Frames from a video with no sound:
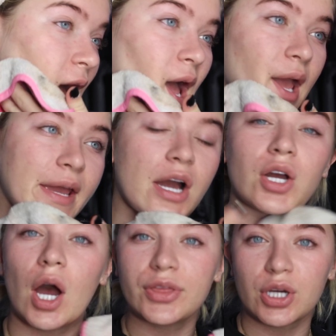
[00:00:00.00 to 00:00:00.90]
I
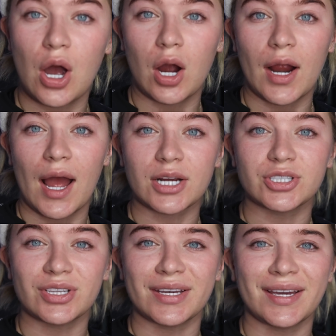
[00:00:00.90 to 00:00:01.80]
got the car
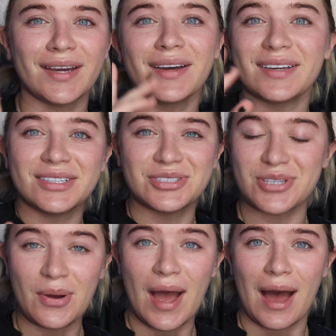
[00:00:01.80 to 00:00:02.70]
actually,
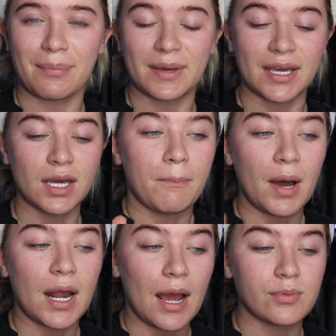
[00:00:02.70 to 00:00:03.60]
so happy,
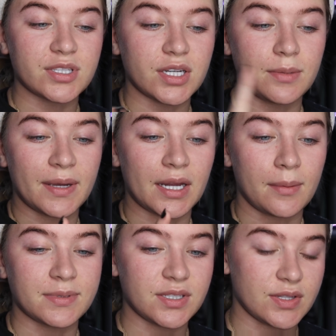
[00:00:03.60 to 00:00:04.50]
but I wasn't gonna pick it
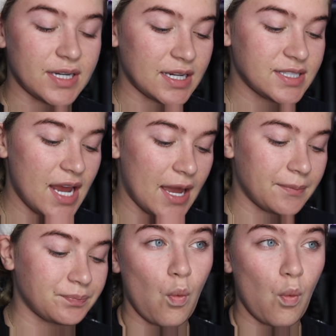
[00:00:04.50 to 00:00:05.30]
up until the next day.